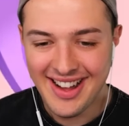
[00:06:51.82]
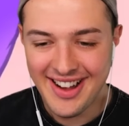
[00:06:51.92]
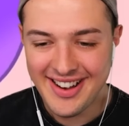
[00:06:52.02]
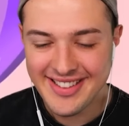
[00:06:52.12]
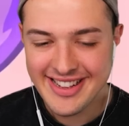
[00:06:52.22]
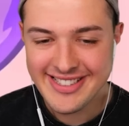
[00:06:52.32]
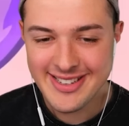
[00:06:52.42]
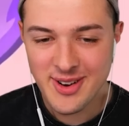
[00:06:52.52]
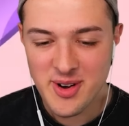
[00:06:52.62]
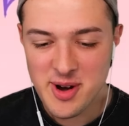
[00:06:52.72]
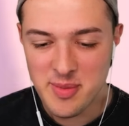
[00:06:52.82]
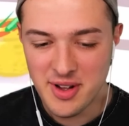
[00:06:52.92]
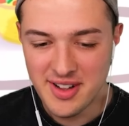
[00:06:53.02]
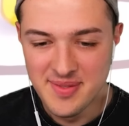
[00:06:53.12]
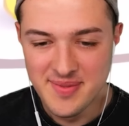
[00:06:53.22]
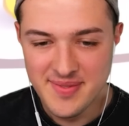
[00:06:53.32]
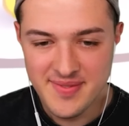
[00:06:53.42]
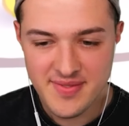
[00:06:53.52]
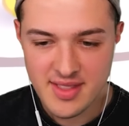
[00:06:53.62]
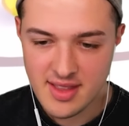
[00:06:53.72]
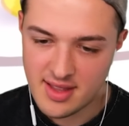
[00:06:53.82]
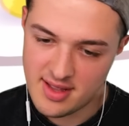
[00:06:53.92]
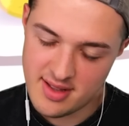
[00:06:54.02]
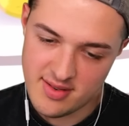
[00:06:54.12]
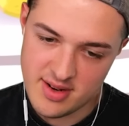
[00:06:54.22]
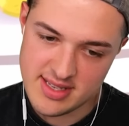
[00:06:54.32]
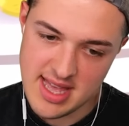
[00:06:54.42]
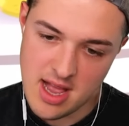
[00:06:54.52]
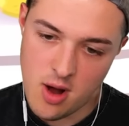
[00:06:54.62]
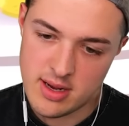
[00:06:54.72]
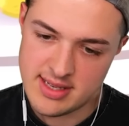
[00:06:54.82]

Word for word: oh, that's adorable. What is that? Oh,